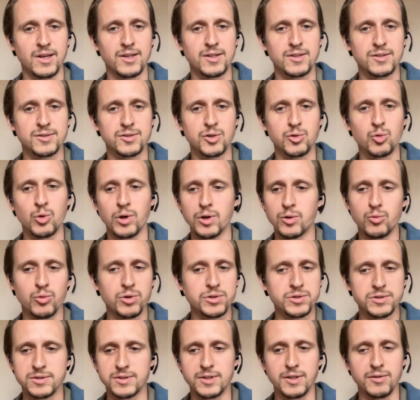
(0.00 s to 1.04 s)
So what
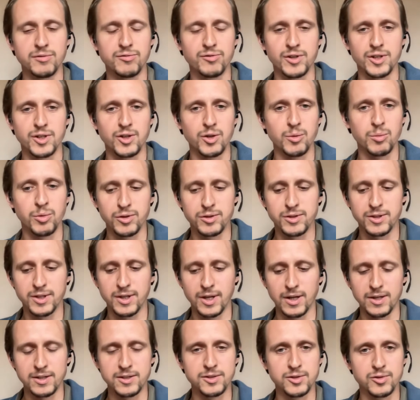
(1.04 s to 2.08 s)
was different about
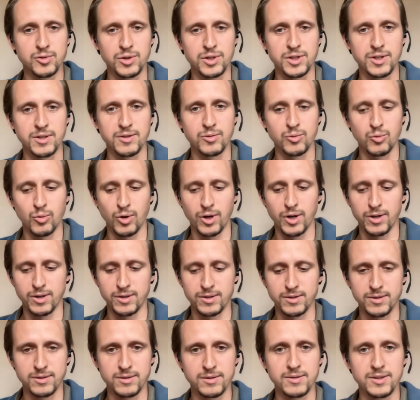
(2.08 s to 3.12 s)
Calistree and
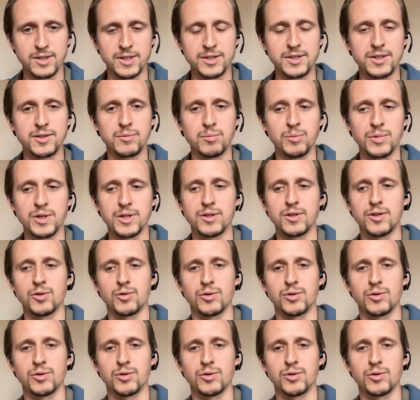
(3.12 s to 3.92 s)
why did it meet your